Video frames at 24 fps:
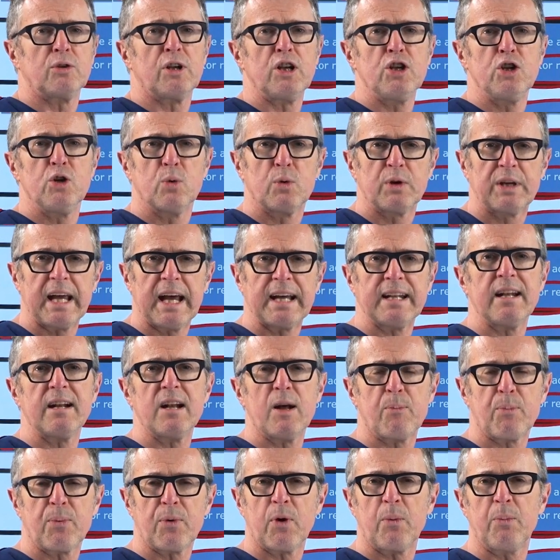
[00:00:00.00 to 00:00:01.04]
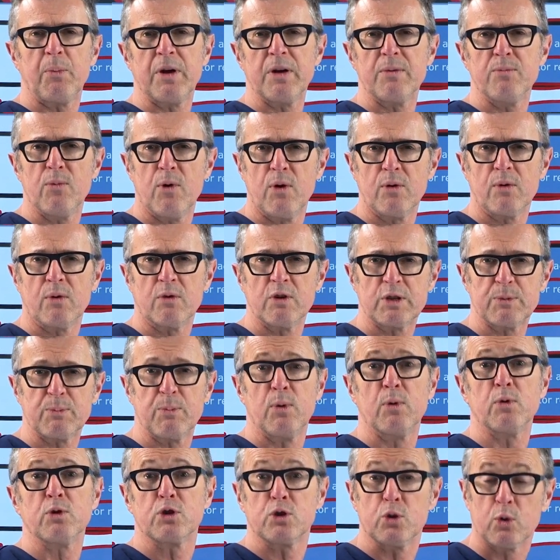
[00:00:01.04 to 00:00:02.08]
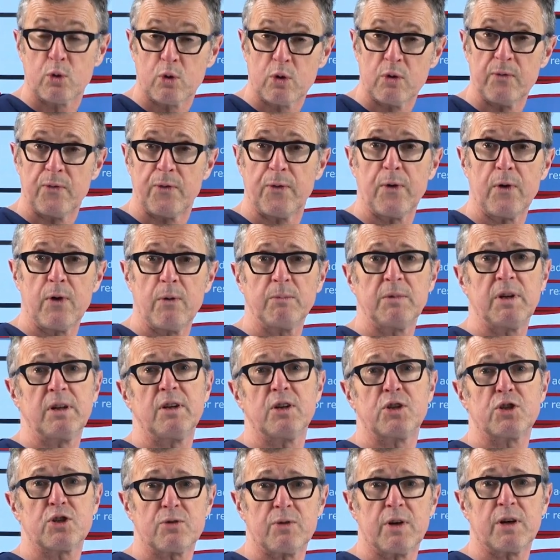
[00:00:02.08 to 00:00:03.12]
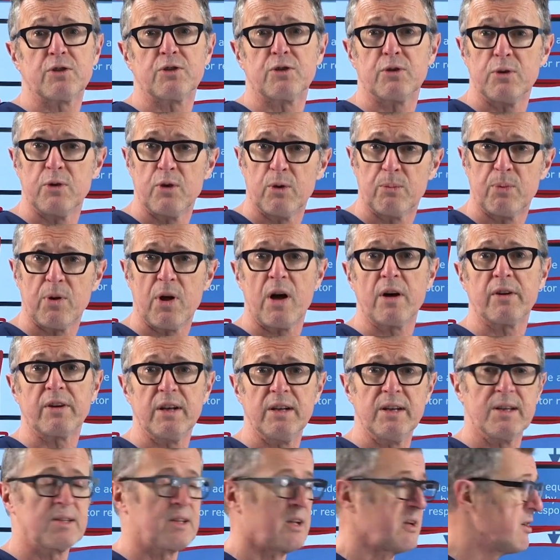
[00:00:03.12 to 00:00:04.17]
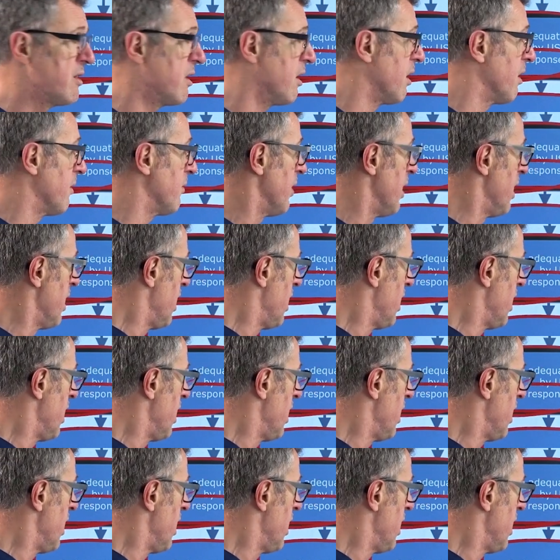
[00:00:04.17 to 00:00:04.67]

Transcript: that you get an appropriate motor response to confirm that the structure you're blocking is a nerve.